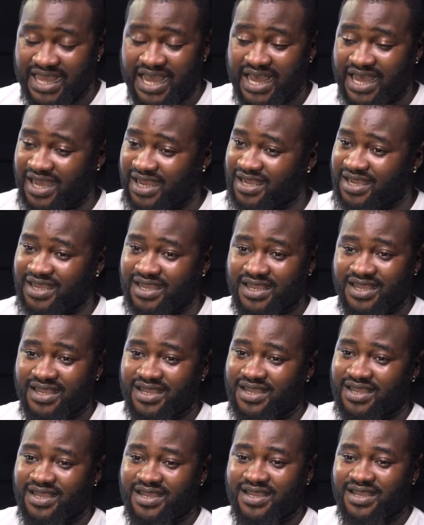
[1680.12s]
that
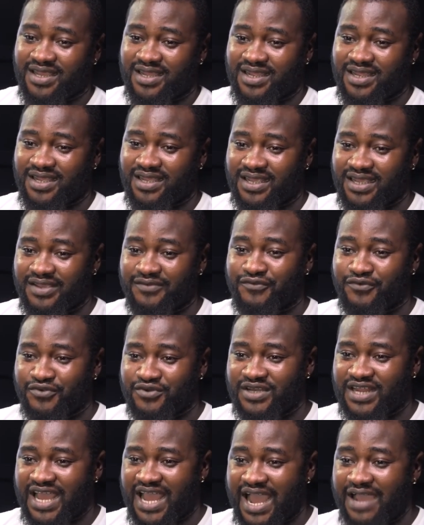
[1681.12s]

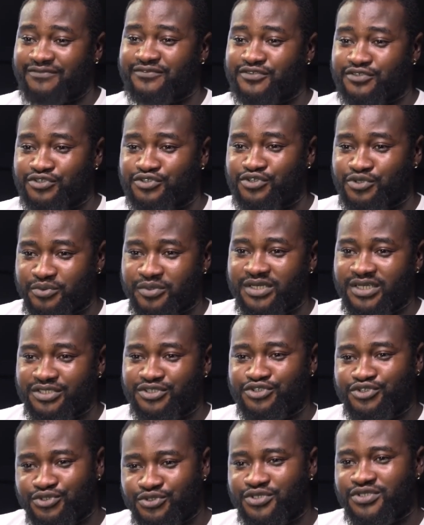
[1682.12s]
even after doing it,
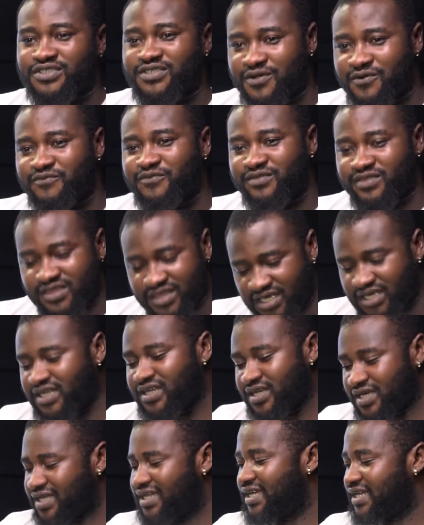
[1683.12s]
you yourself would think
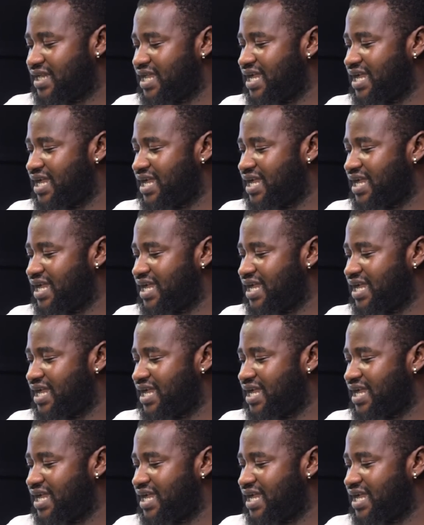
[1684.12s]
again,